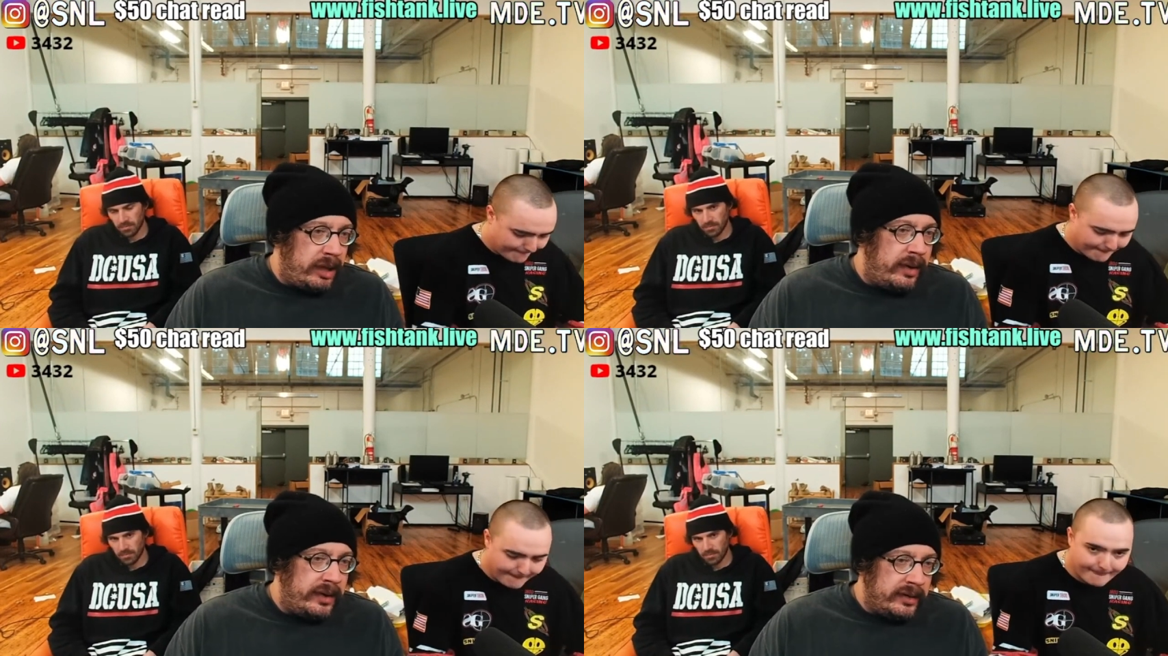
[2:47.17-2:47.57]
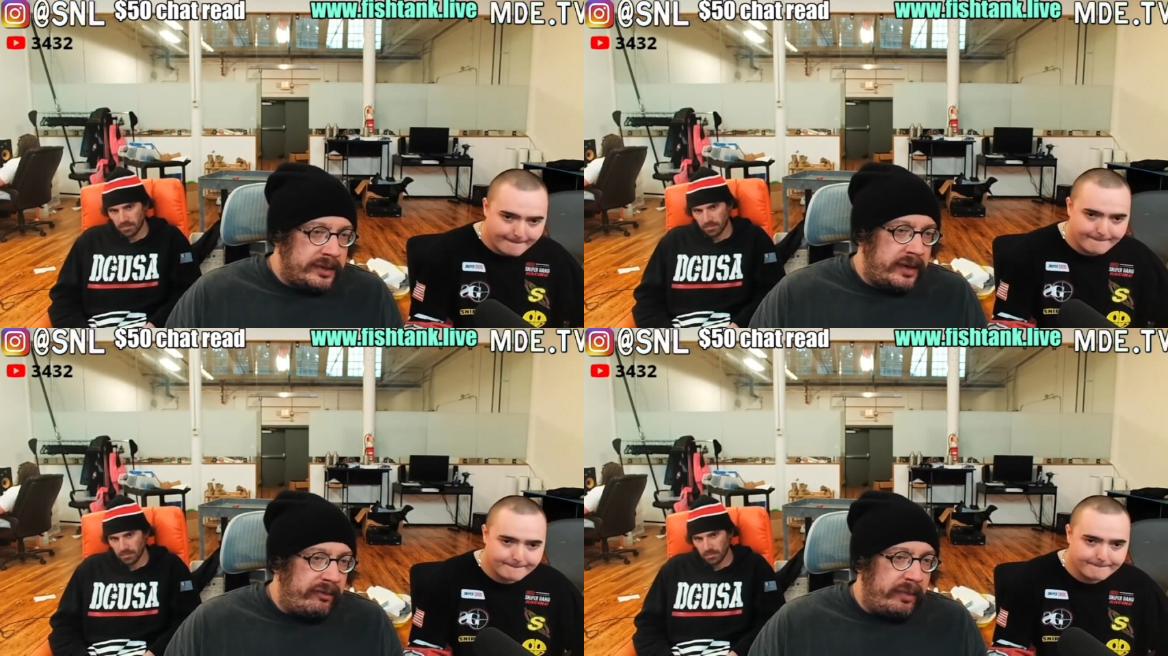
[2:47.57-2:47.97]
Speaker 1: blow
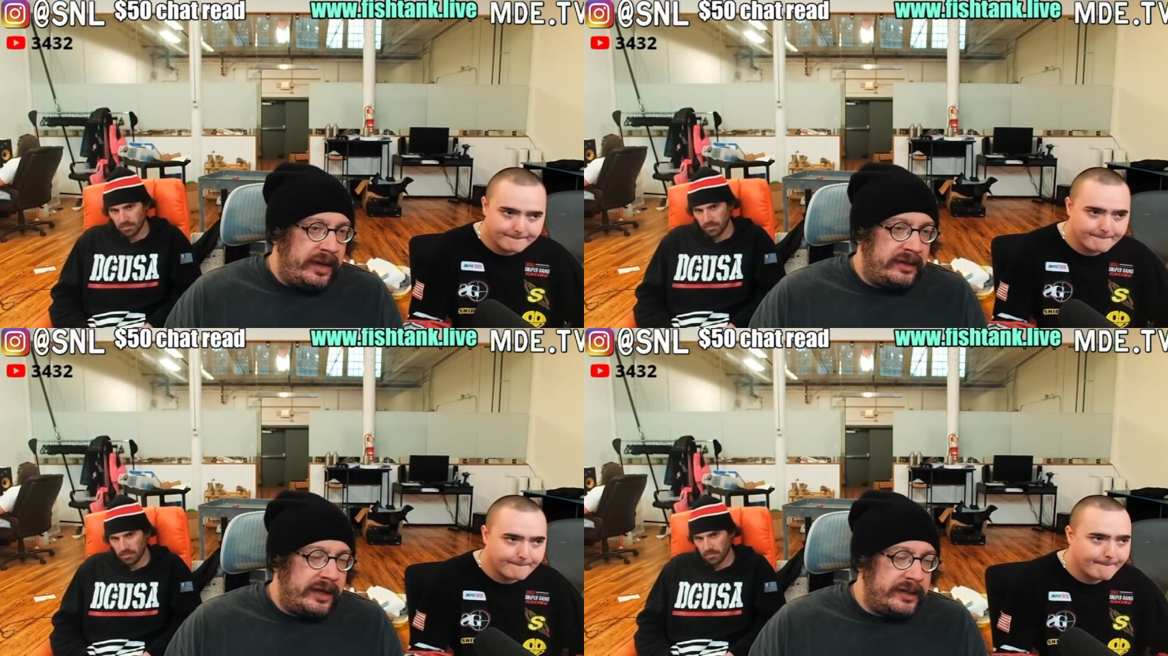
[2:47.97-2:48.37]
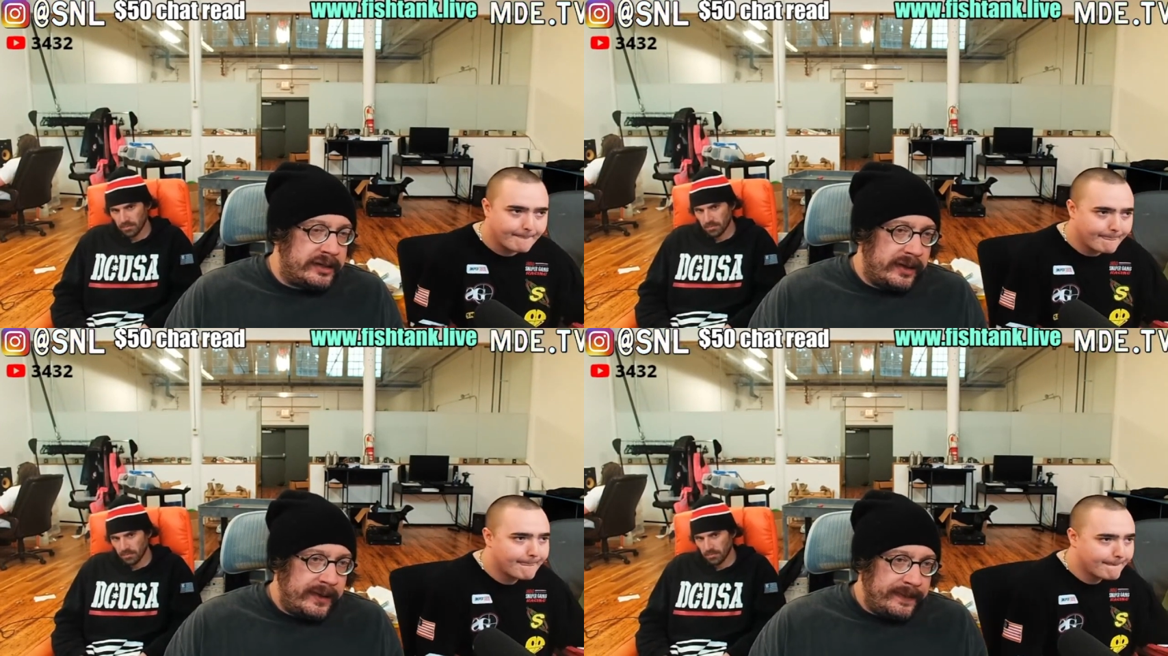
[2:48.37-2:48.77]
it. That's what everybody
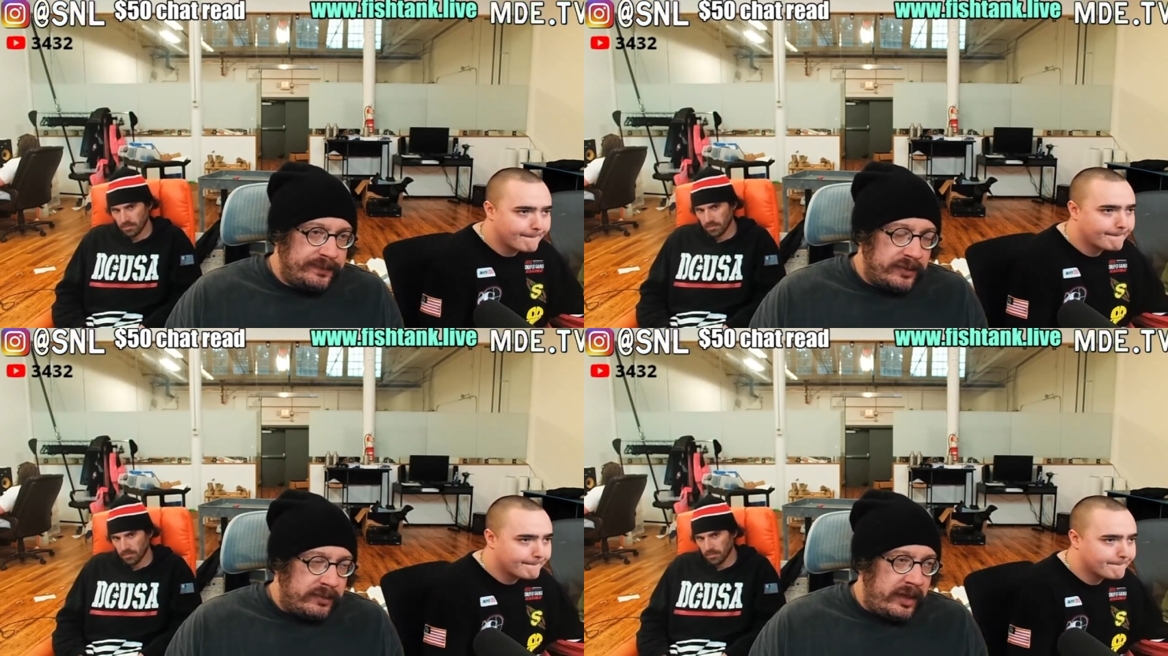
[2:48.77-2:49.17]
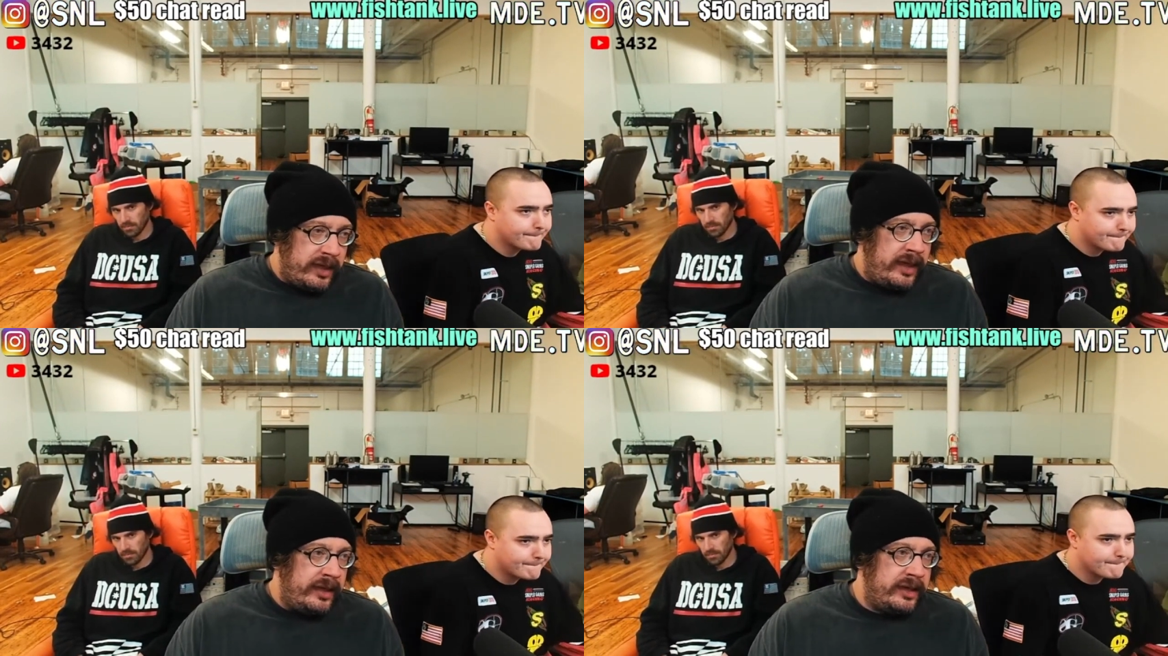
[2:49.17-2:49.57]
does. And,